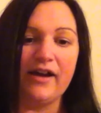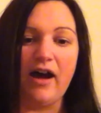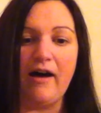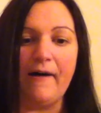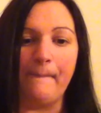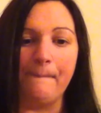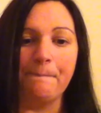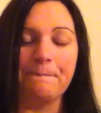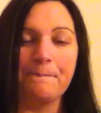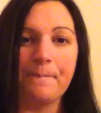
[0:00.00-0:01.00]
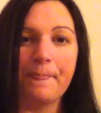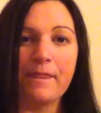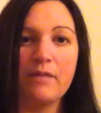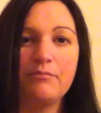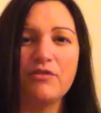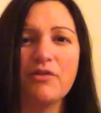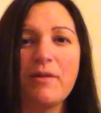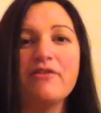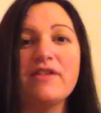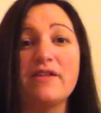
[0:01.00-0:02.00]
But from
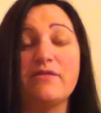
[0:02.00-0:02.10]
everything